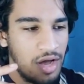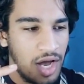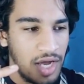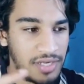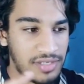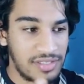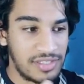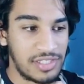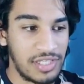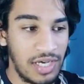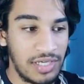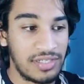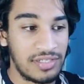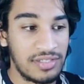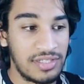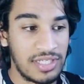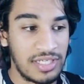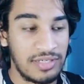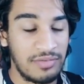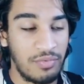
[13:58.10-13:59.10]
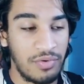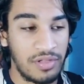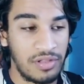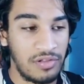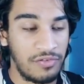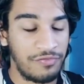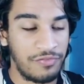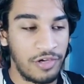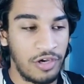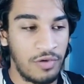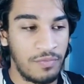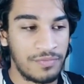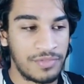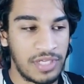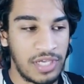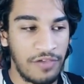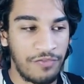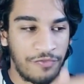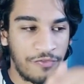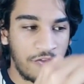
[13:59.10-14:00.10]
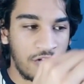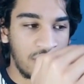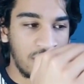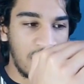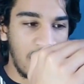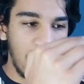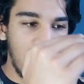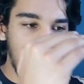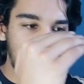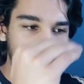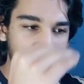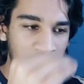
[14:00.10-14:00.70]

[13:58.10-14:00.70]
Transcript: uncertainty with the films. If they are